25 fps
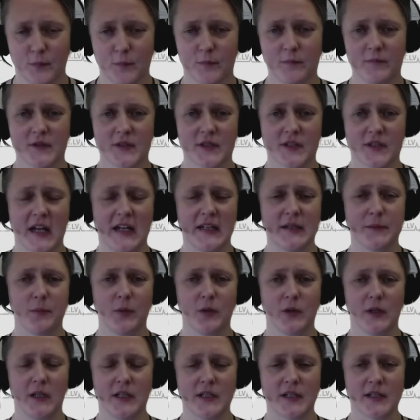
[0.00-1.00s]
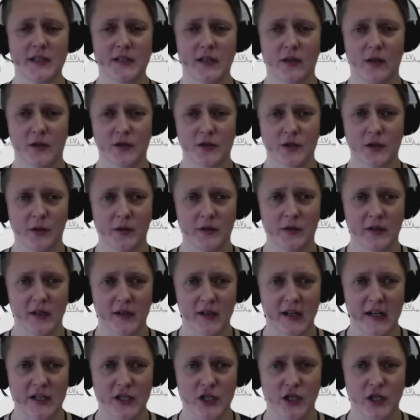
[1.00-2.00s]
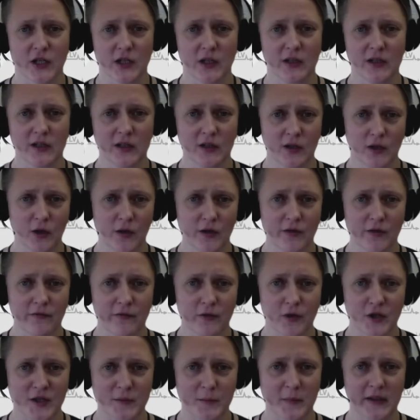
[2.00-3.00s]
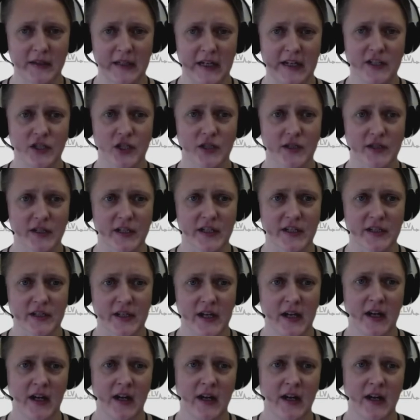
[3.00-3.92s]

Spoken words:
state police, also international law enforcement agencies